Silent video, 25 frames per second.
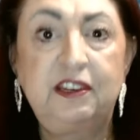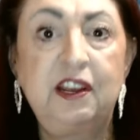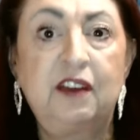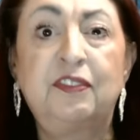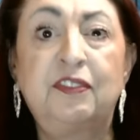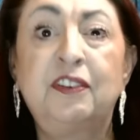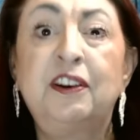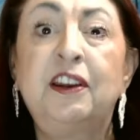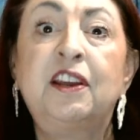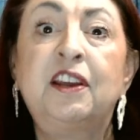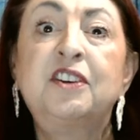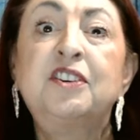
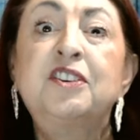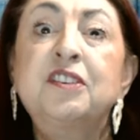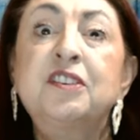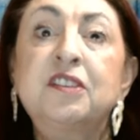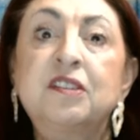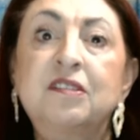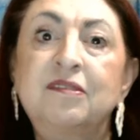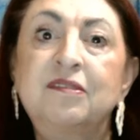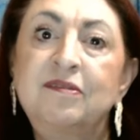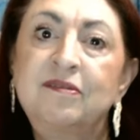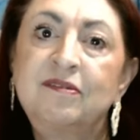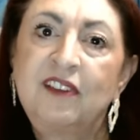
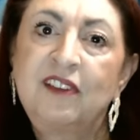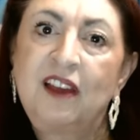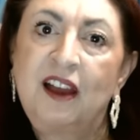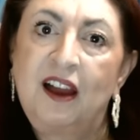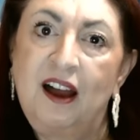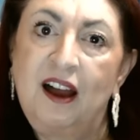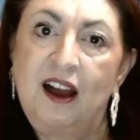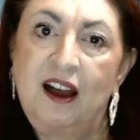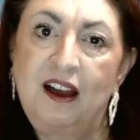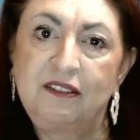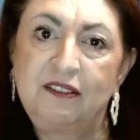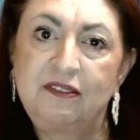definition
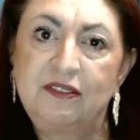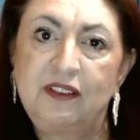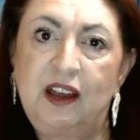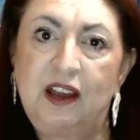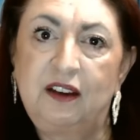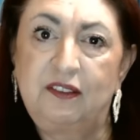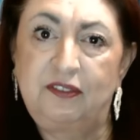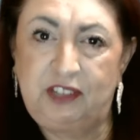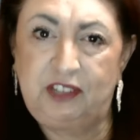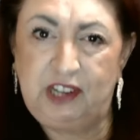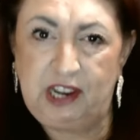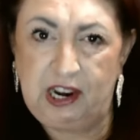
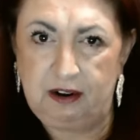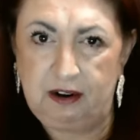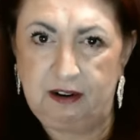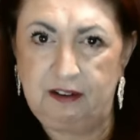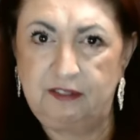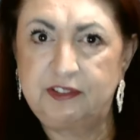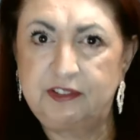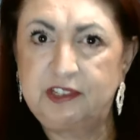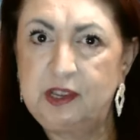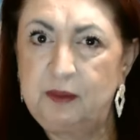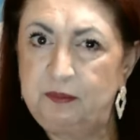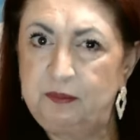of
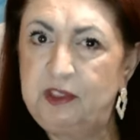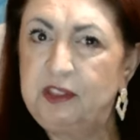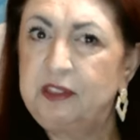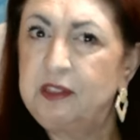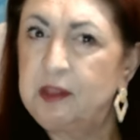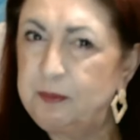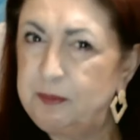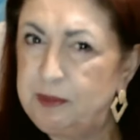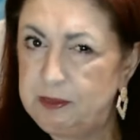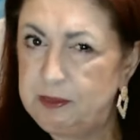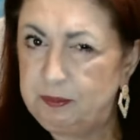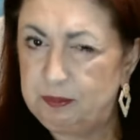tariff, something
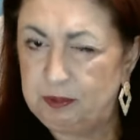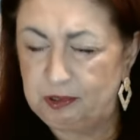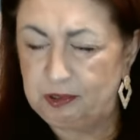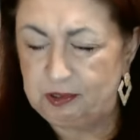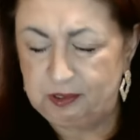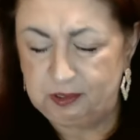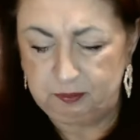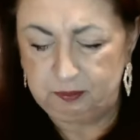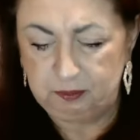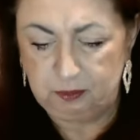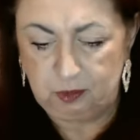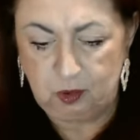that people
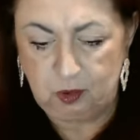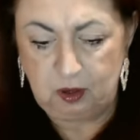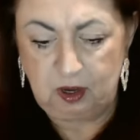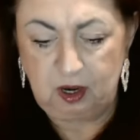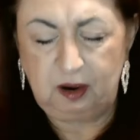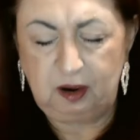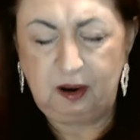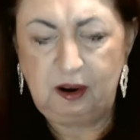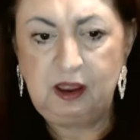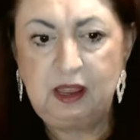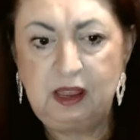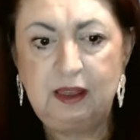could
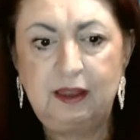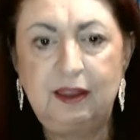more